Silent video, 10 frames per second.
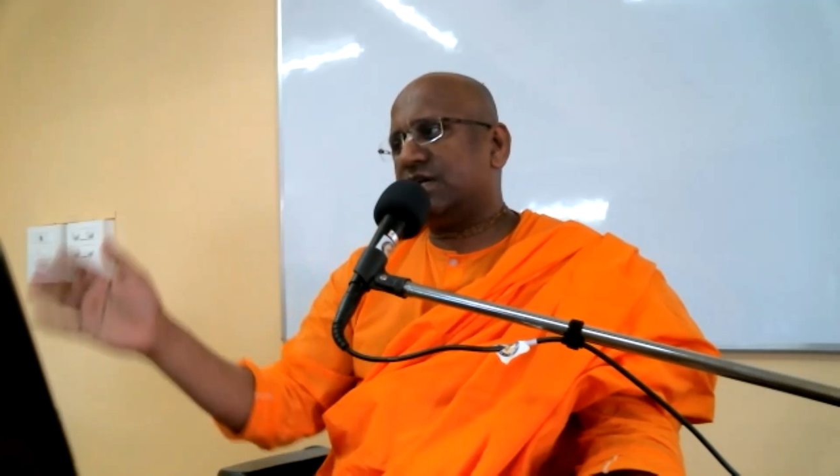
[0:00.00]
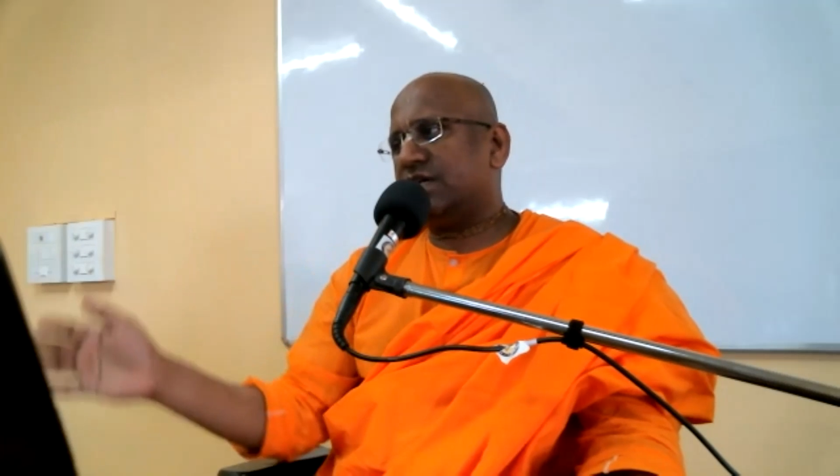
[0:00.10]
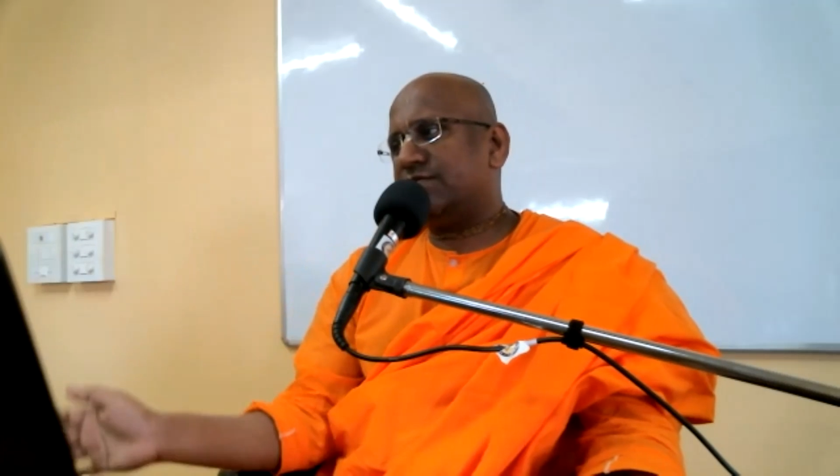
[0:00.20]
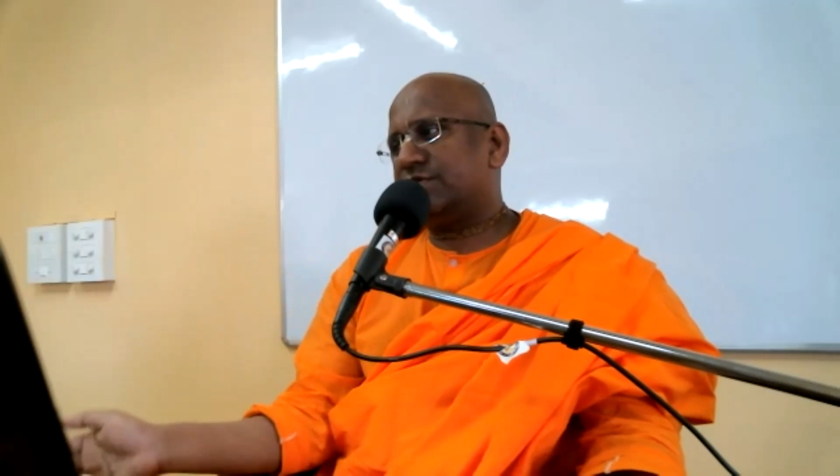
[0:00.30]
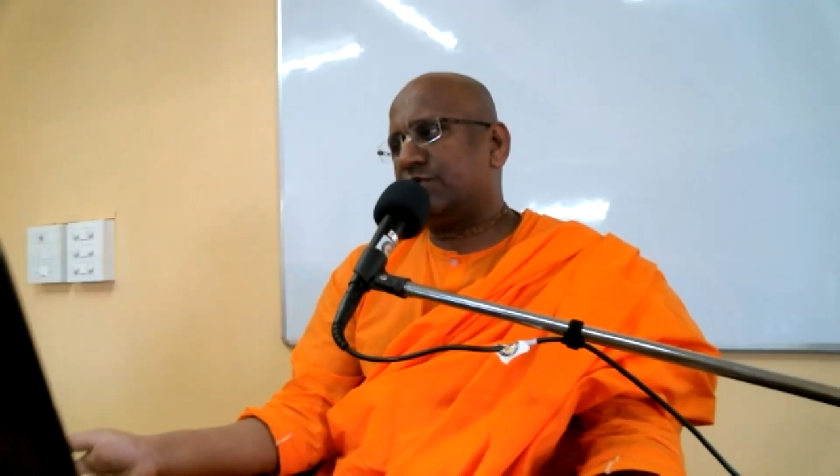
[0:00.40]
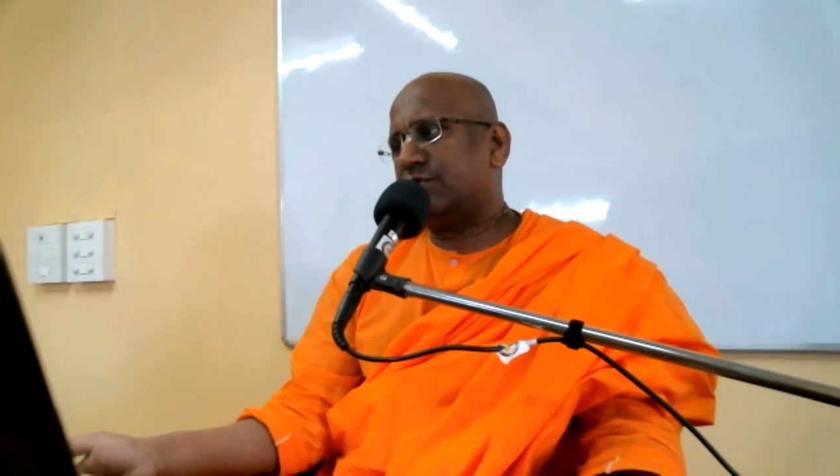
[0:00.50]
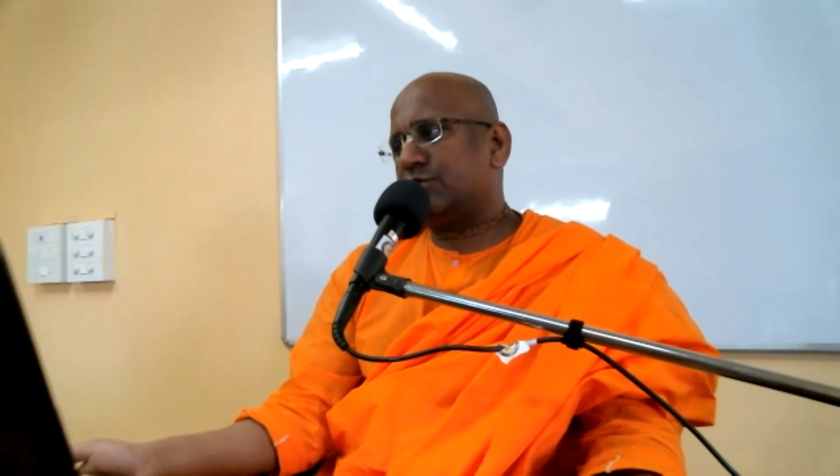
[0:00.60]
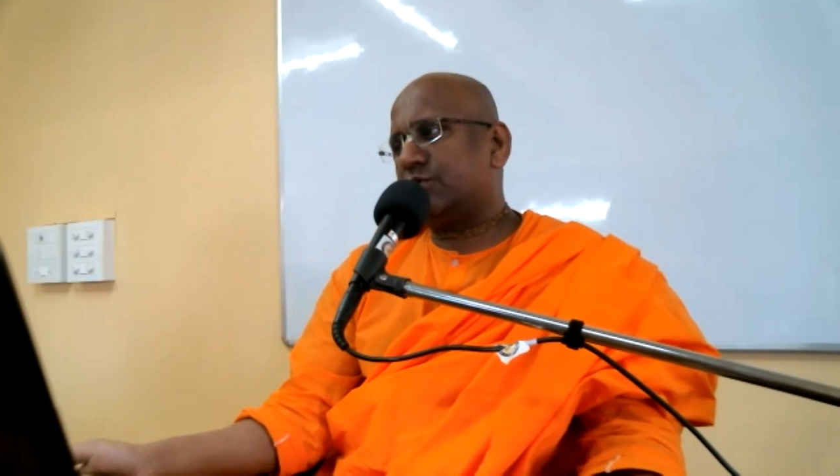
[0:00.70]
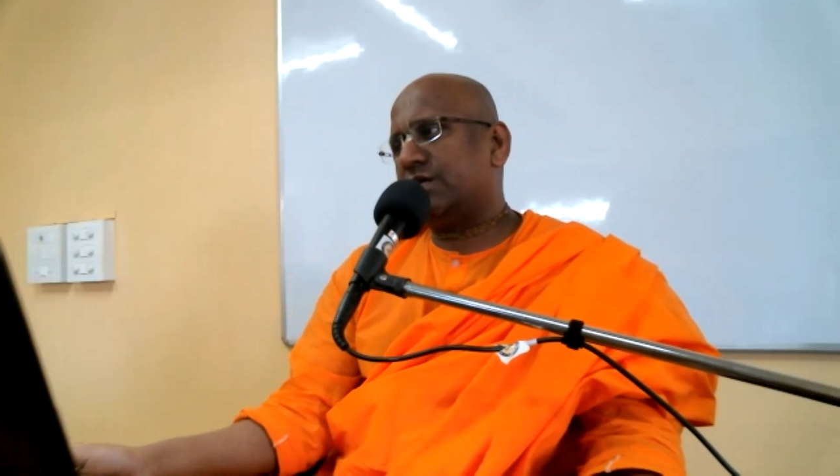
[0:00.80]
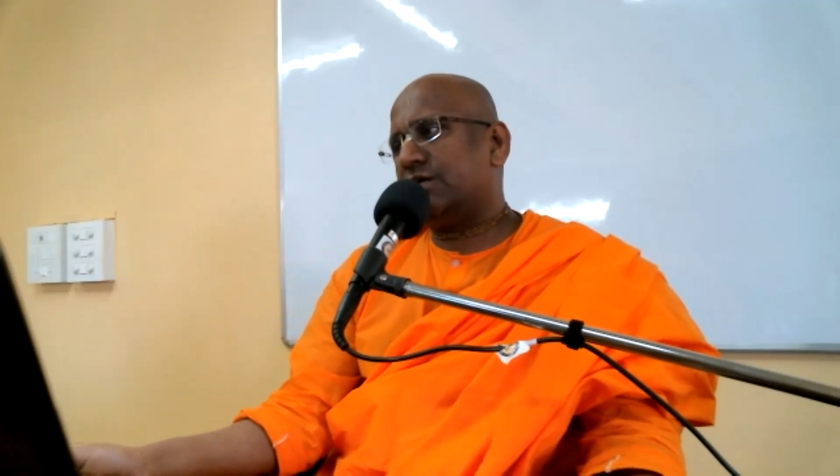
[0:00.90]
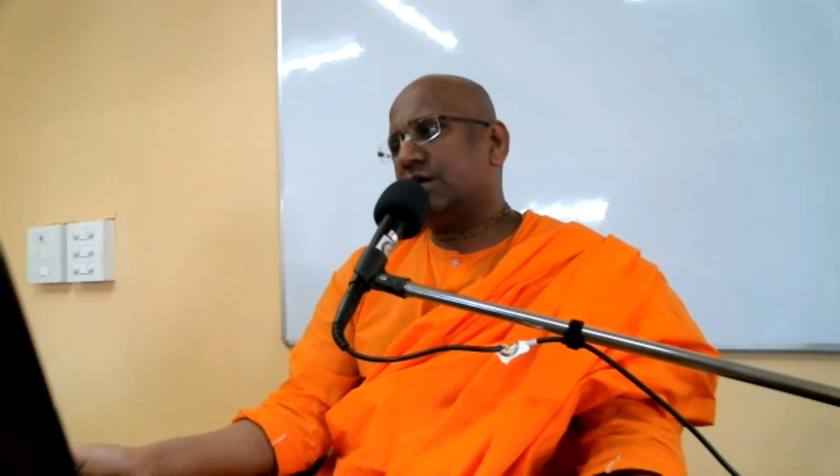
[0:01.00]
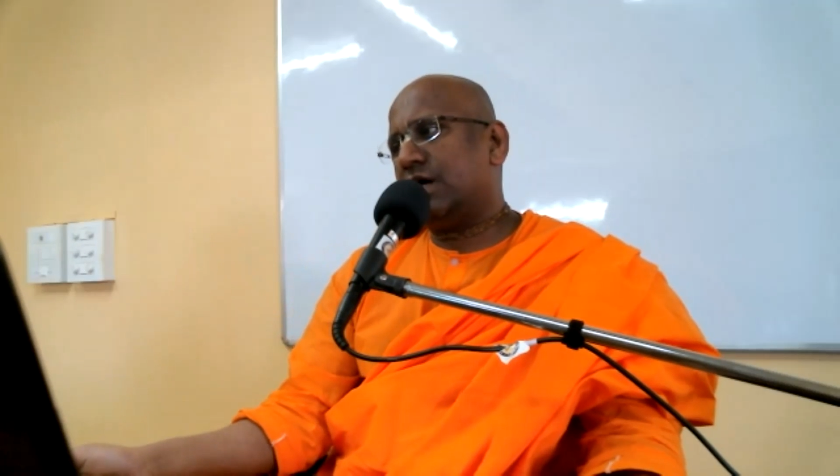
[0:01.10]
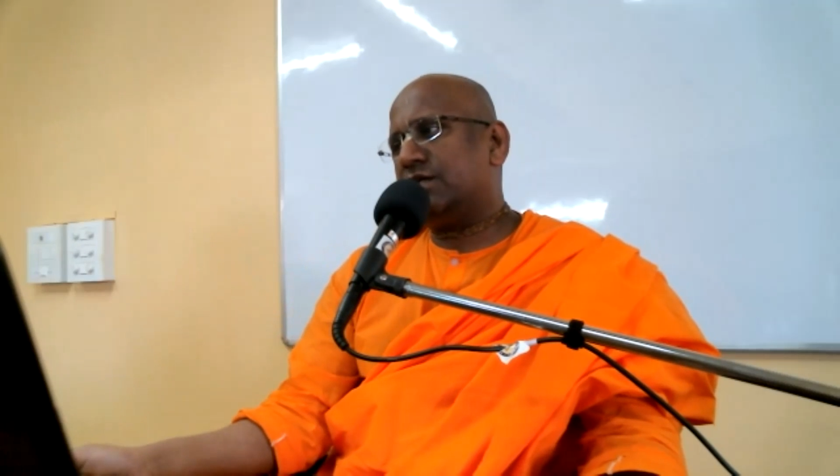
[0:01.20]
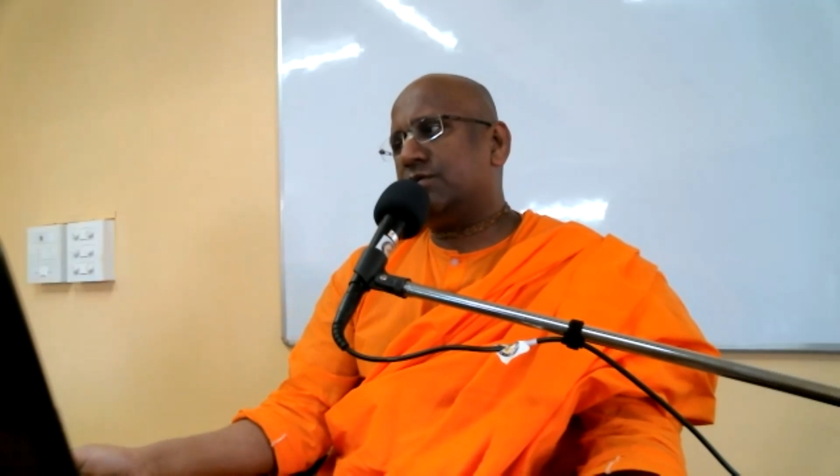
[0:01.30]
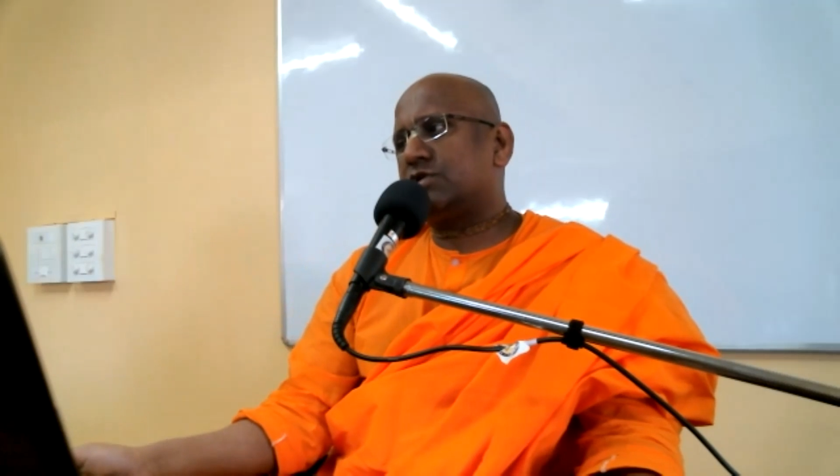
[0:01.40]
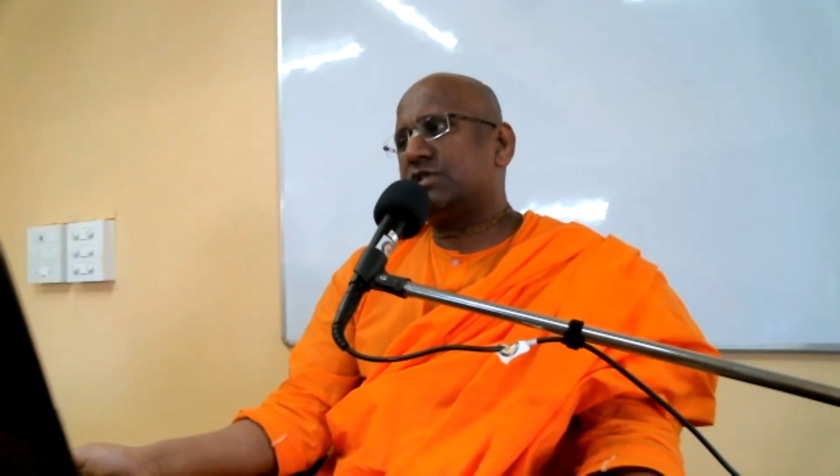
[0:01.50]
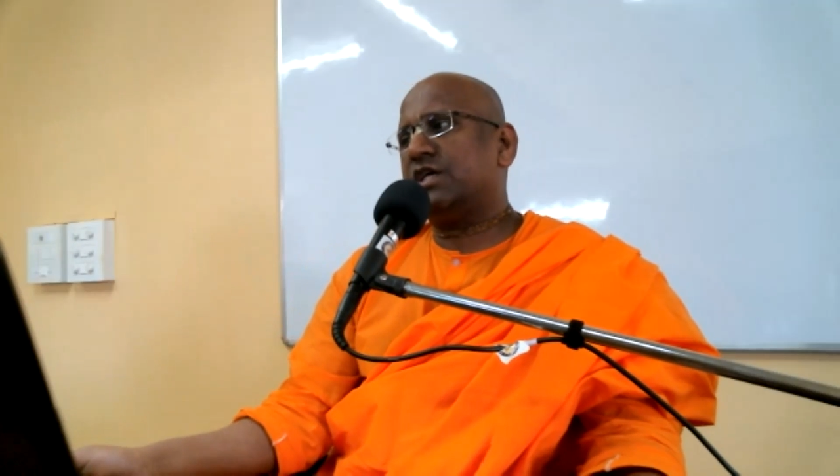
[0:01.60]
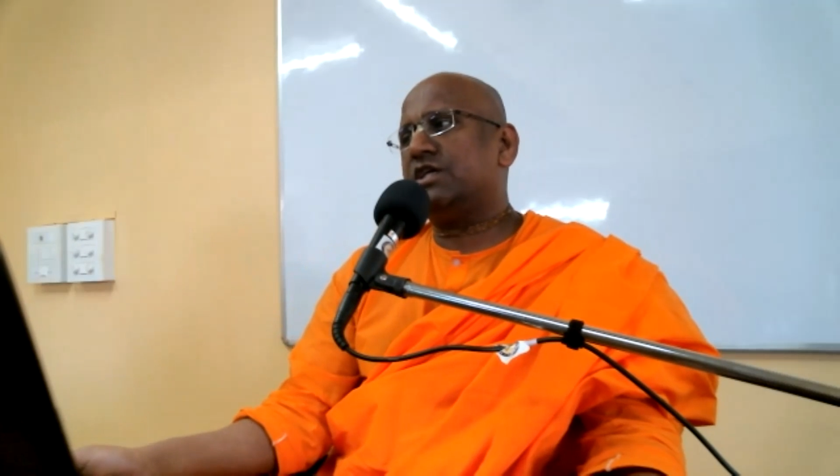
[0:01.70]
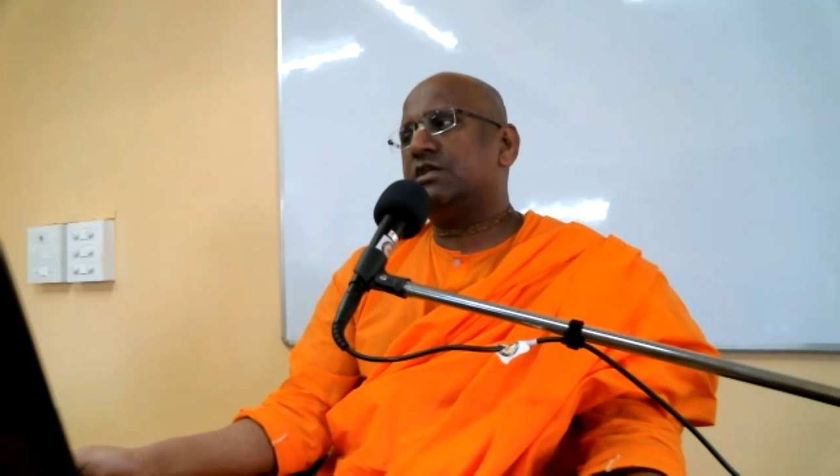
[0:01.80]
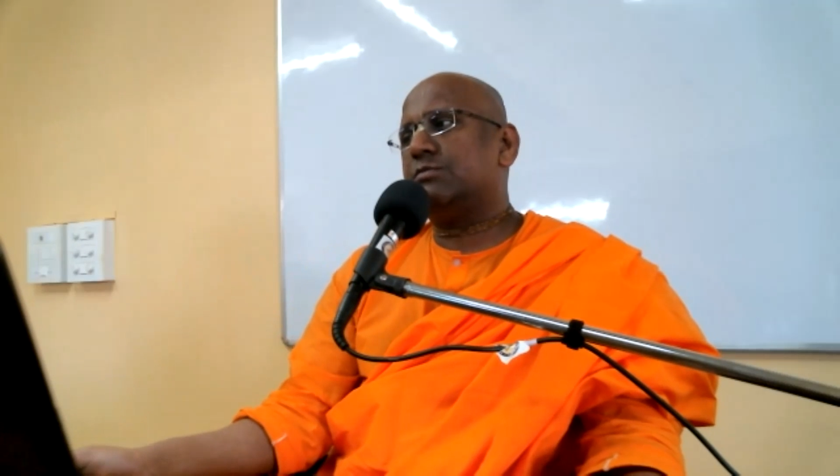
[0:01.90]
he had left for Puri and he was
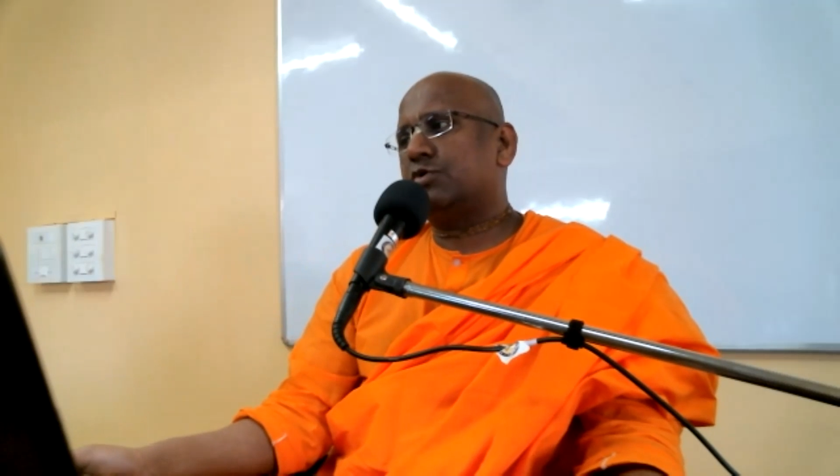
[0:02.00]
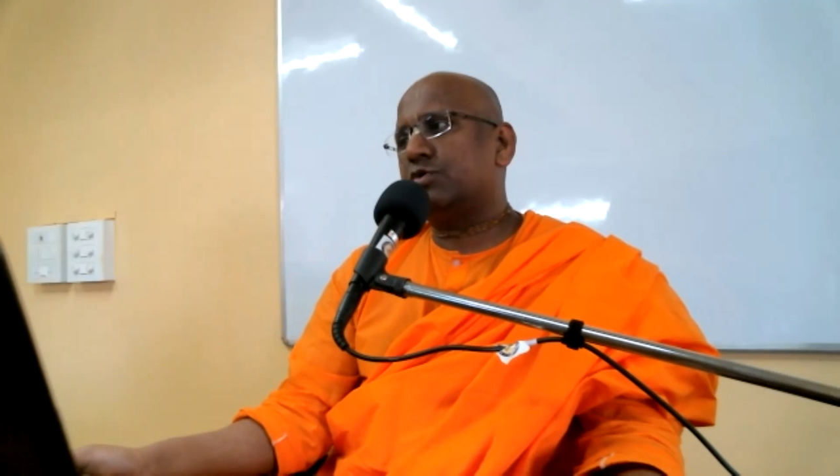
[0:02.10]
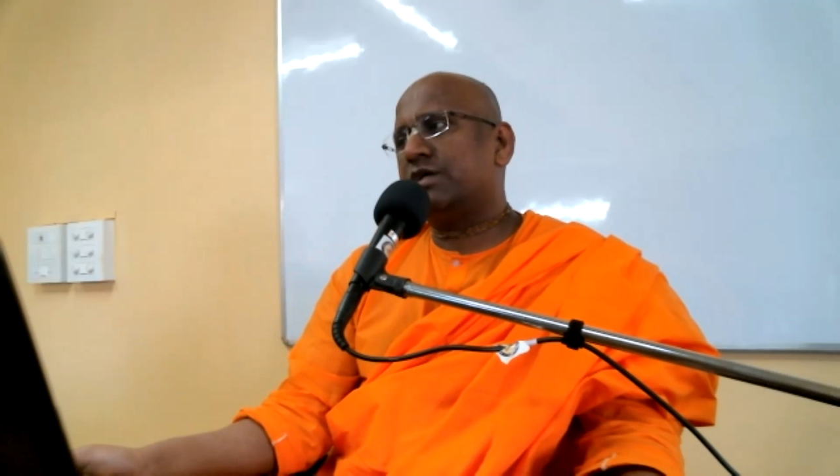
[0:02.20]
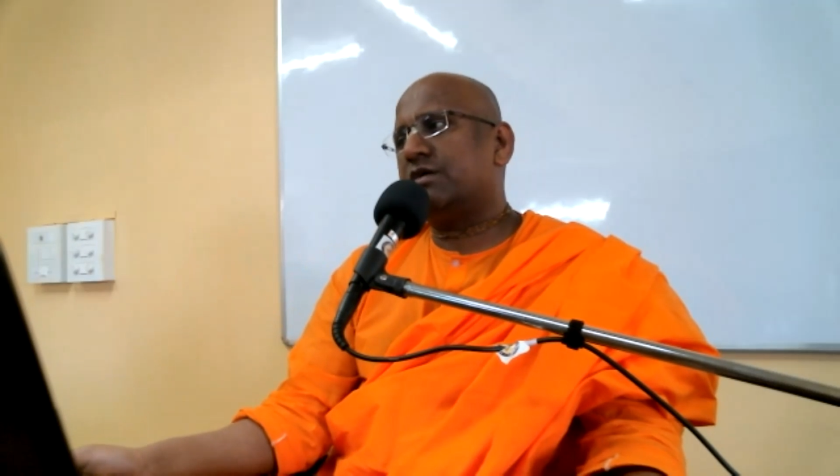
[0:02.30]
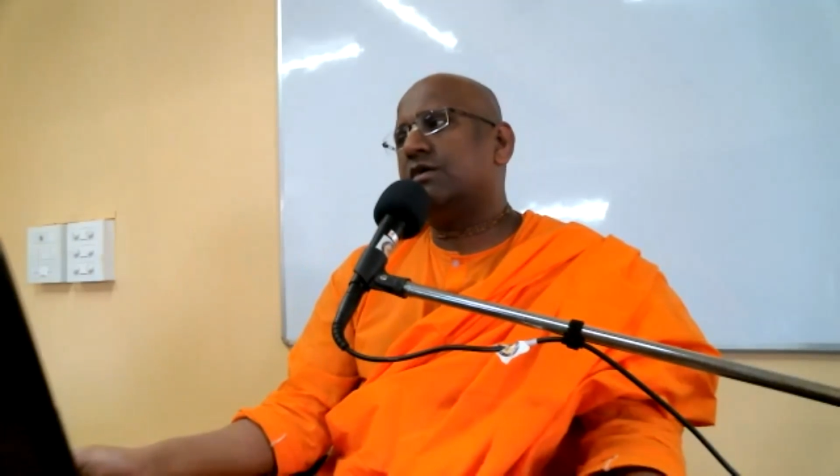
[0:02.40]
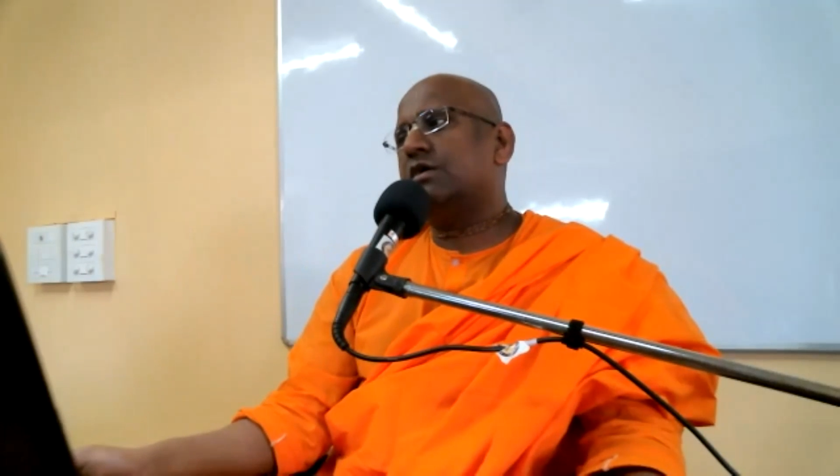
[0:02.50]
staying in Puri.